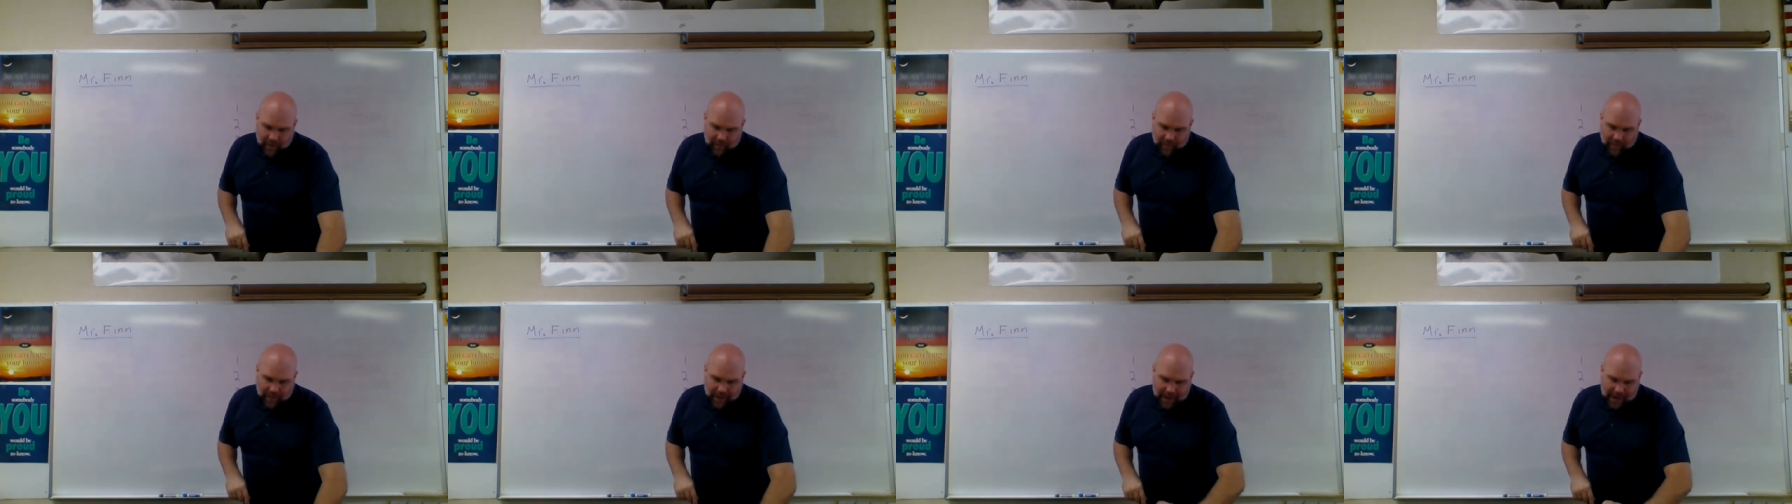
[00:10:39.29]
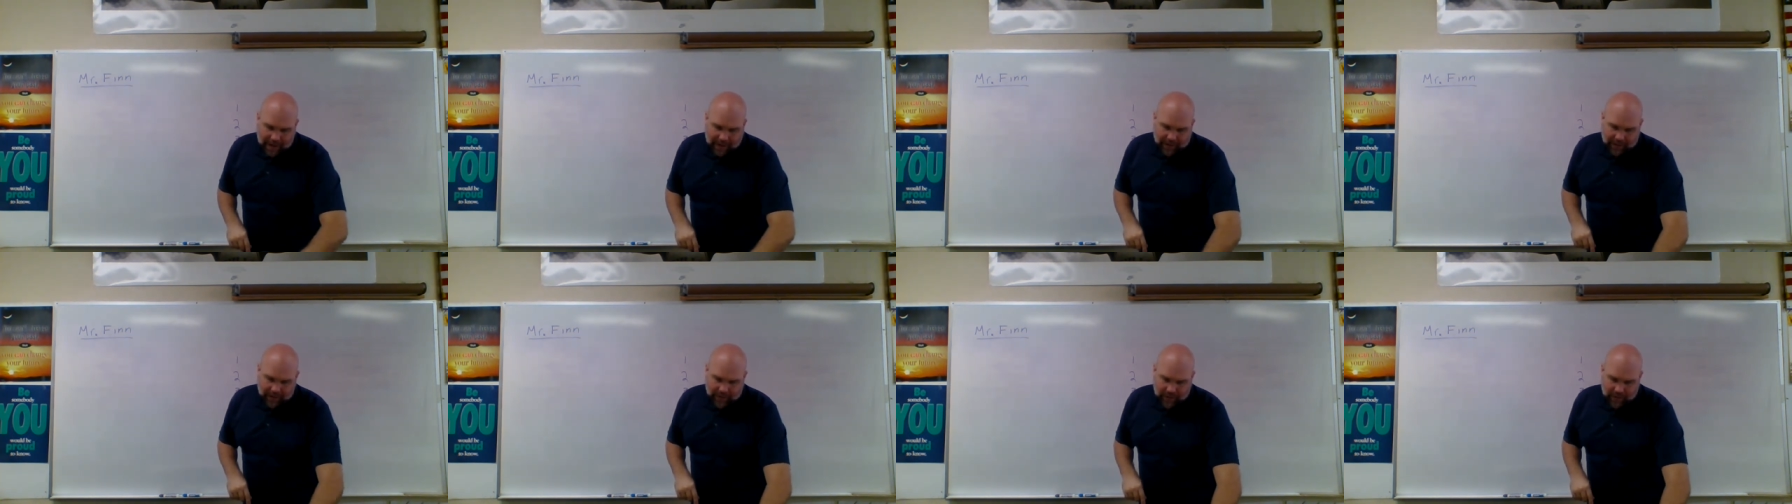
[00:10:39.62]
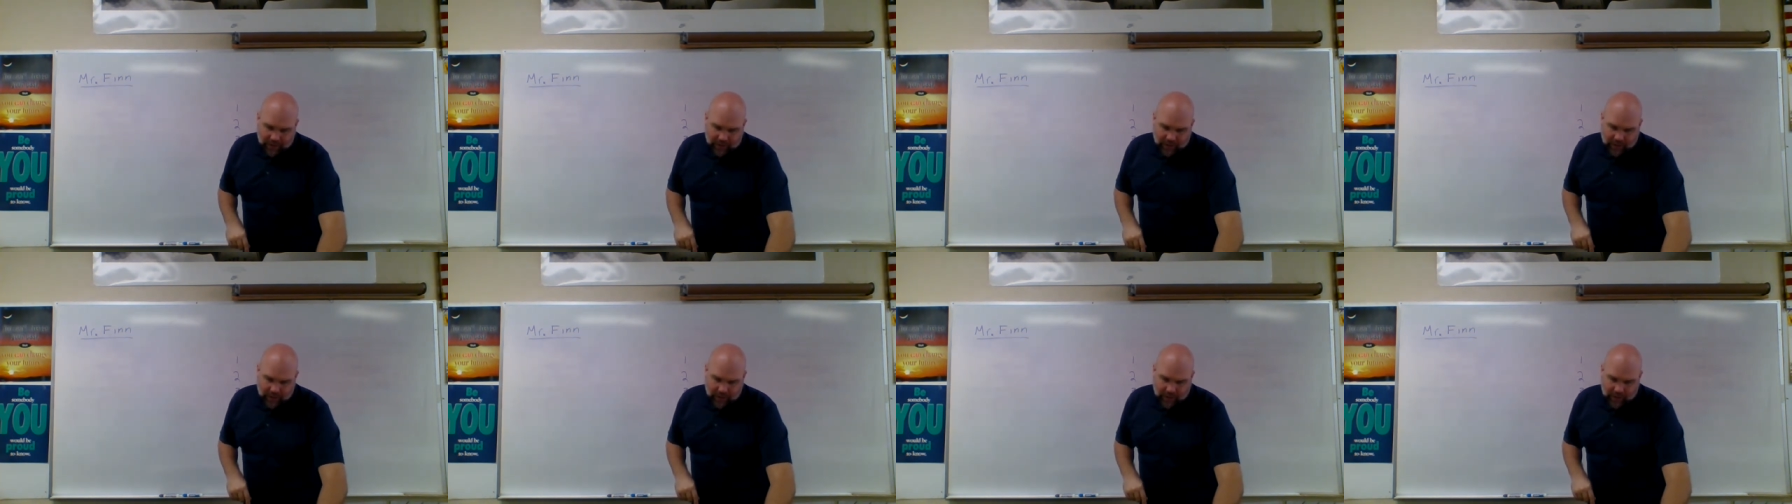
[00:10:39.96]
back
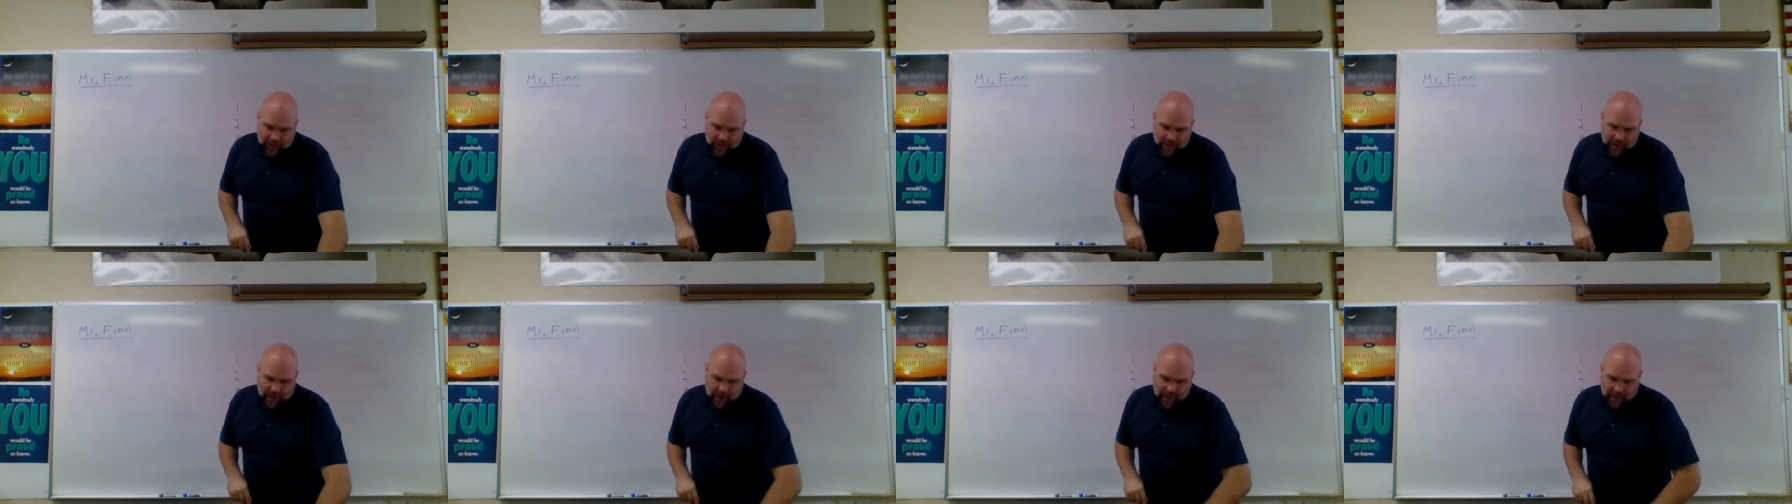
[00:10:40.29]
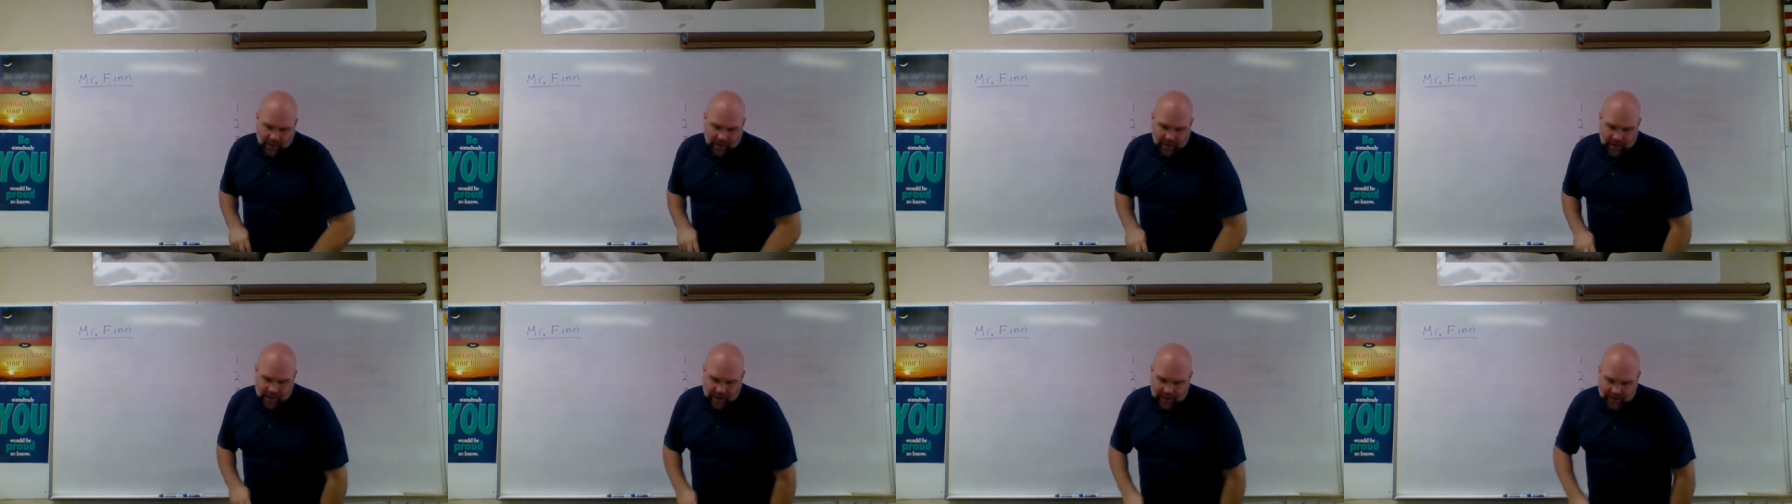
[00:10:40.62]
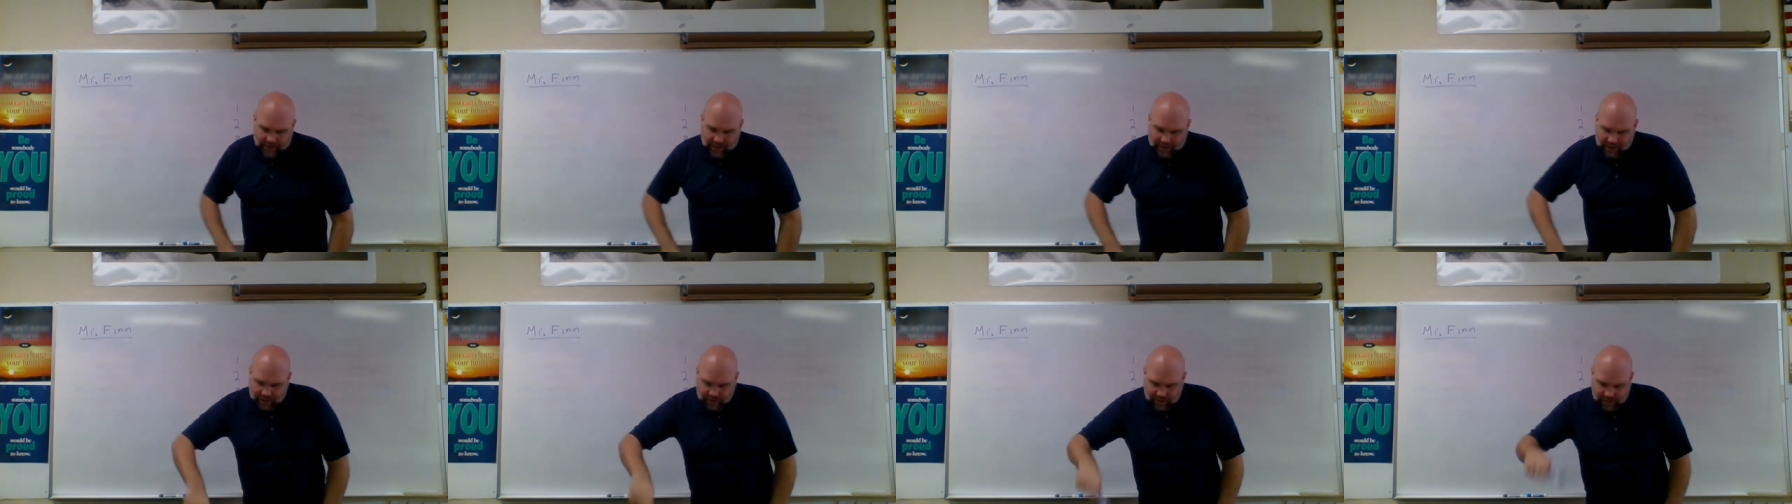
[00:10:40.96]
to
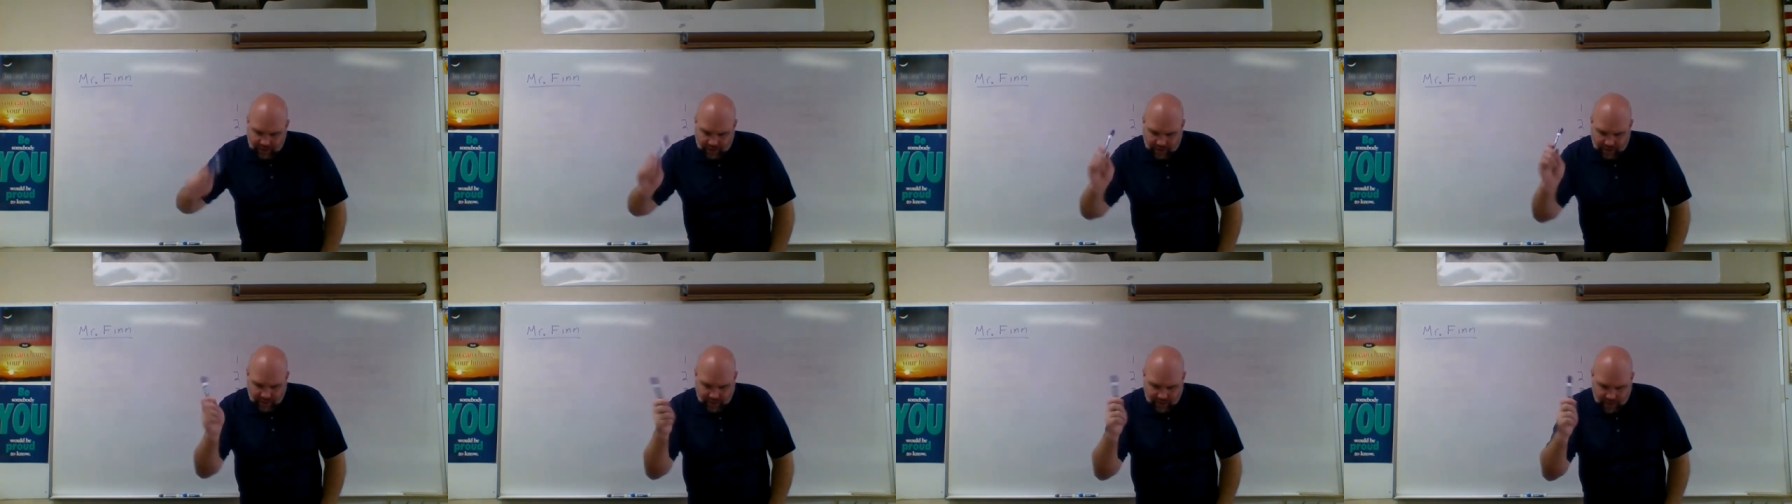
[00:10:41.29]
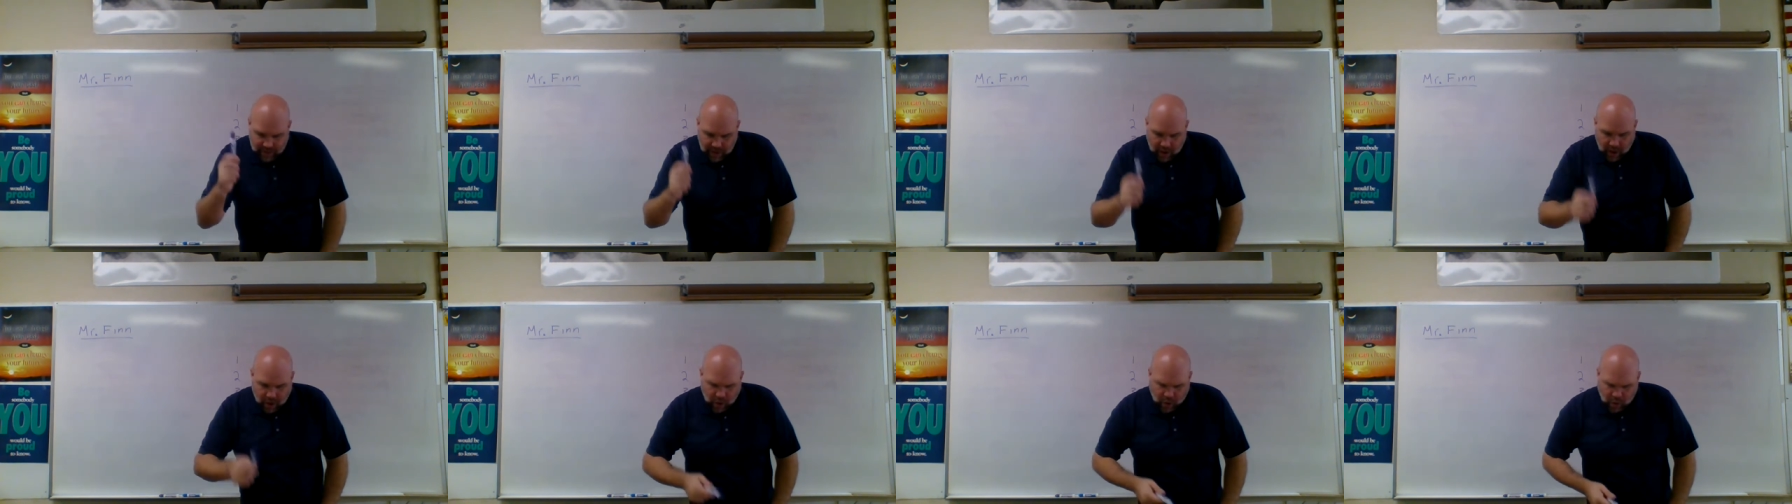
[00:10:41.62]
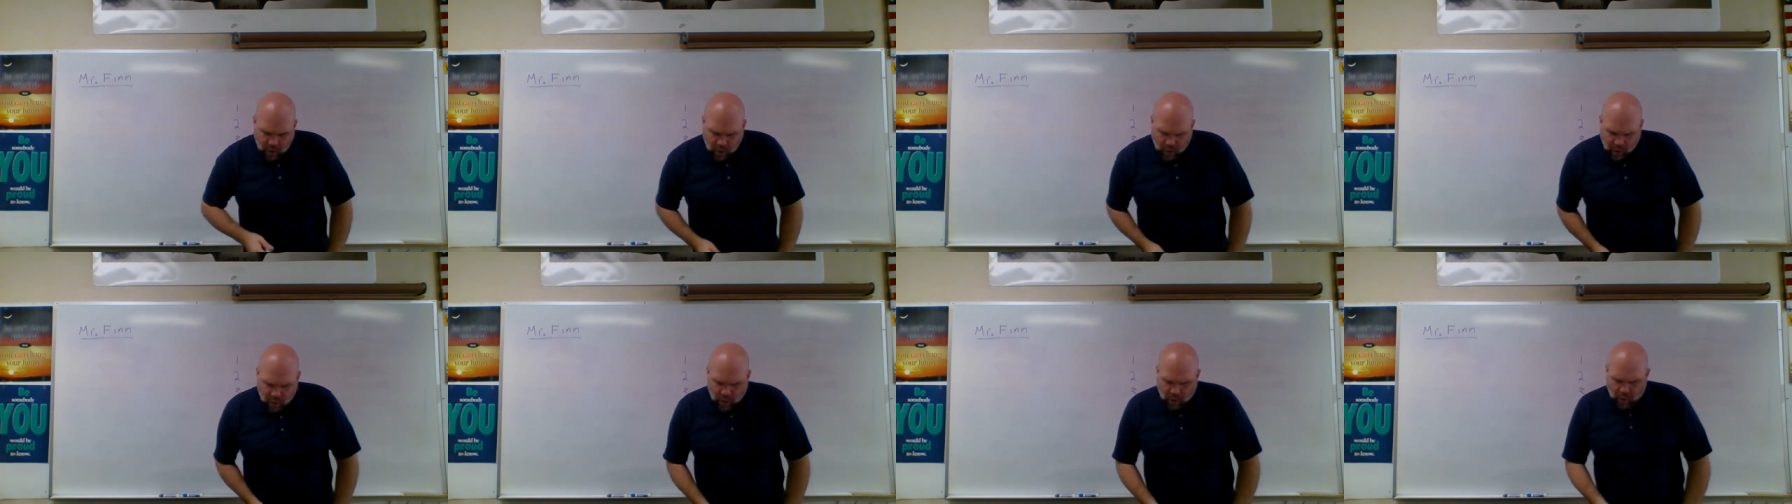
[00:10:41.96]
this.
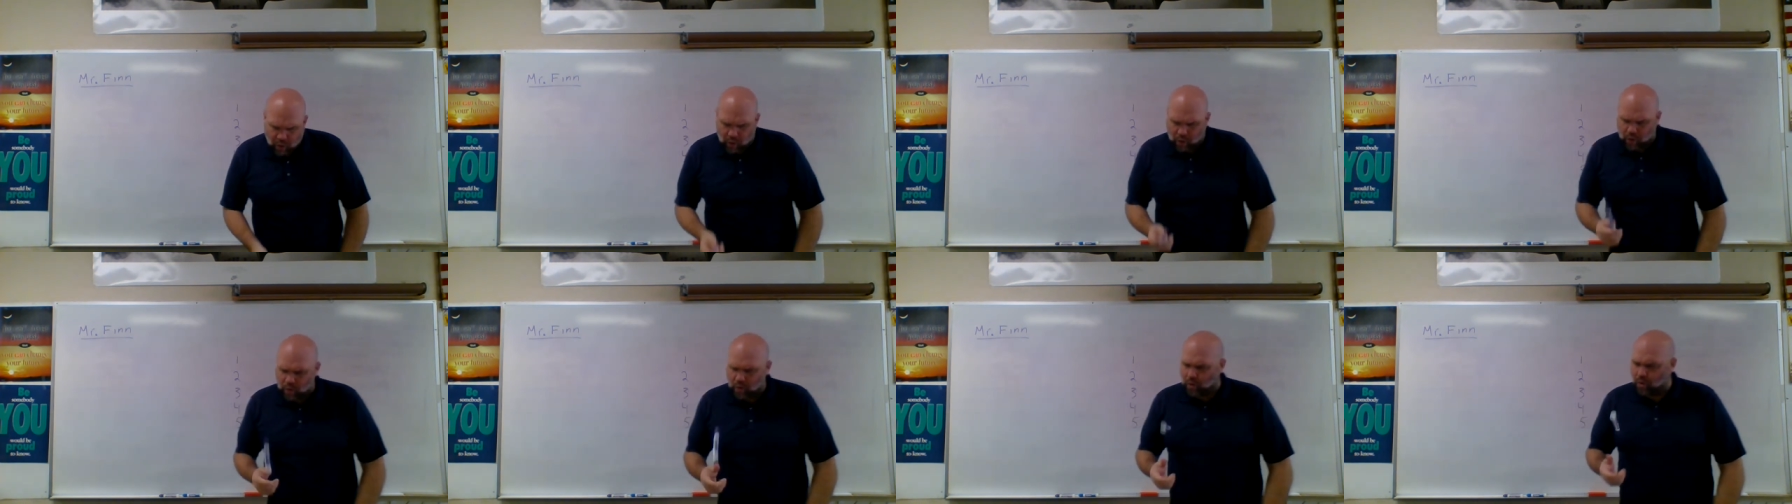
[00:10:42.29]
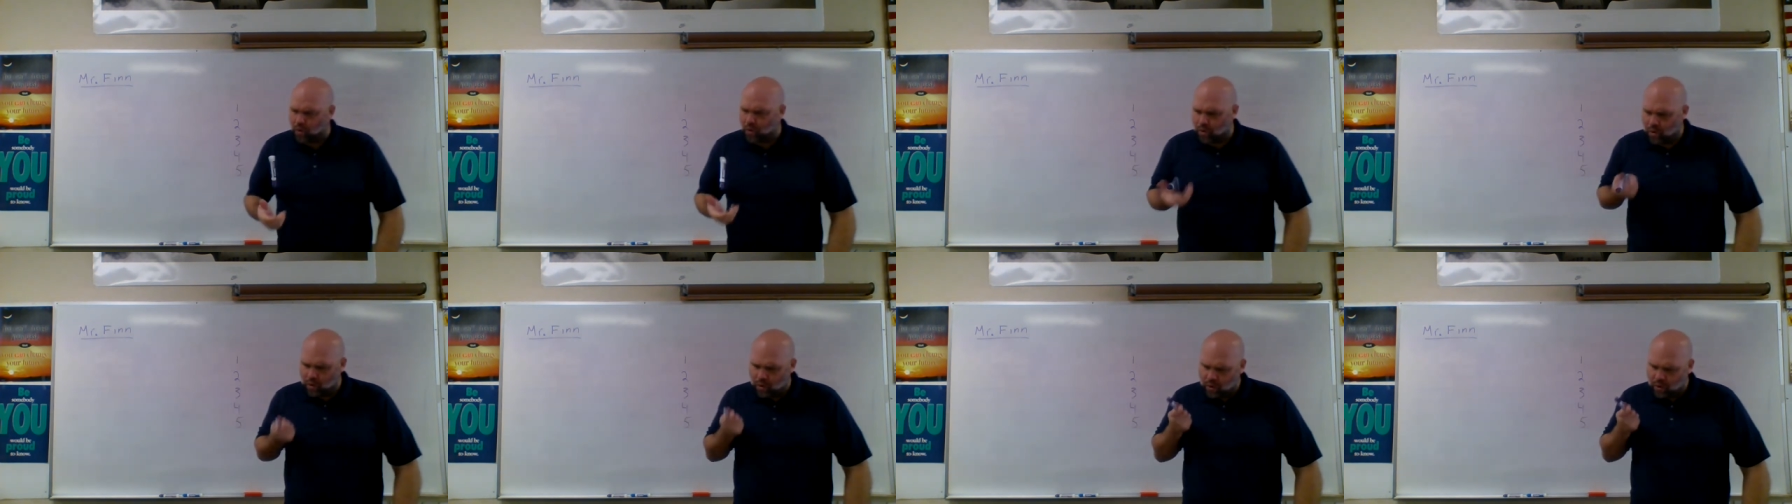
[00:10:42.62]
Ooh,